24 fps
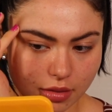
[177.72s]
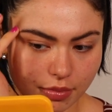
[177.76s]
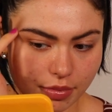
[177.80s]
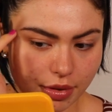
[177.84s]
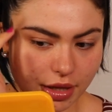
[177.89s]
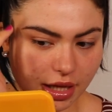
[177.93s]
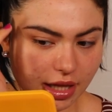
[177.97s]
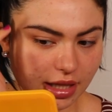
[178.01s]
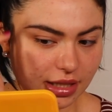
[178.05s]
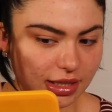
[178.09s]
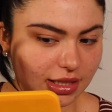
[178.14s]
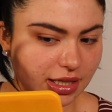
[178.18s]

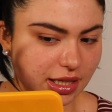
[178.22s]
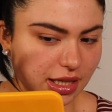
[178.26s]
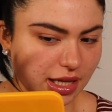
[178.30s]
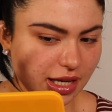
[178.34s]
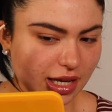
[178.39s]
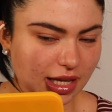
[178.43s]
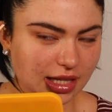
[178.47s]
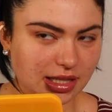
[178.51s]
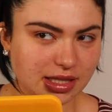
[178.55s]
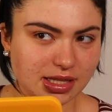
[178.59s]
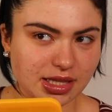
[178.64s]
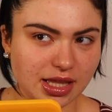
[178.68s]
But see,
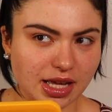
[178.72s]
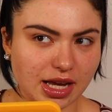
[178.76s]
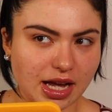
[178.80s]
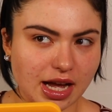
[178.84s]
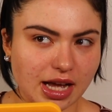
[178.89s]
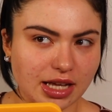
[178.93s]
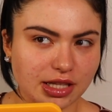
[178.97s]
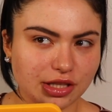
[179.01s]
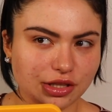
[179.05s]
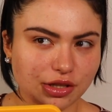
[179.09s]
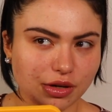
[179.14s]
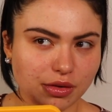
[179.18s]
like, it's thick.
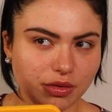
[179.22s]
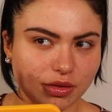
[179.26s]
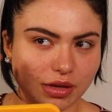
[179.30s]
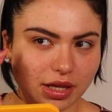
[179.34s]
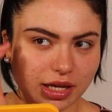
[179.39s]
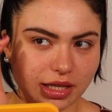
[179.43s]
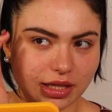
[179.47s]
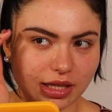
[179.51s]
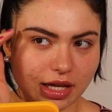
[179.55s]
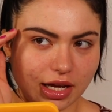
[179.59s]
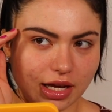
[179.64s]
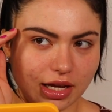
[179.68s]
I don't
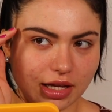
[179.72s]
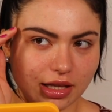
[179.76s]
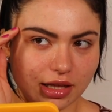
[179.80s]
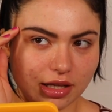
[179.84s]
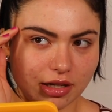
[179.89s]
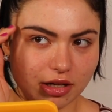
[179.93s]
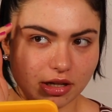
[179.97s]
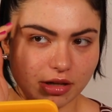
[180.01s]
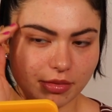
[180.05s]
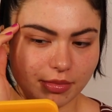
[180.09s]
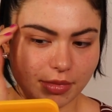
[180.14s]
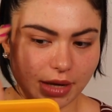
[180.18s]
like that. I
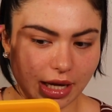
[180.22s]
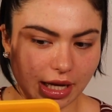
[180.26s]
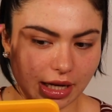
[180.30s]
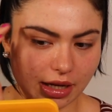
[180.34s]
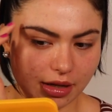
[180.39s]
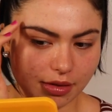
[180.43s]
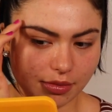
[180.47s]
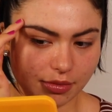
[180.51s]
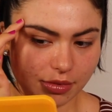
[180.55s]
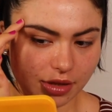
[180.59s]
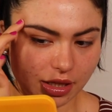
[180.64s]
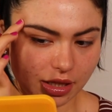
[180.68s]
literally
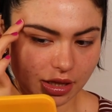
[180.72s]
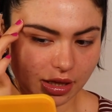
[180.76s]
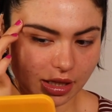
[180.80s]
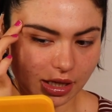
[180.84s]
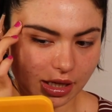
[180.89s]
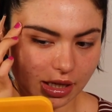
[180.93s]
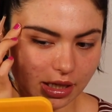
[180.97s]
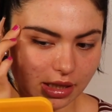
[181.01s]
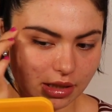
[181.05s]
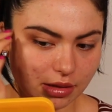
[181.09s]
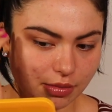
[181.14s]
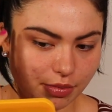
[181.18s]
made the
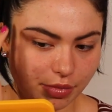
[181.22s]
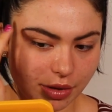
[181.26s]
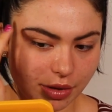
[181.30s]
thickest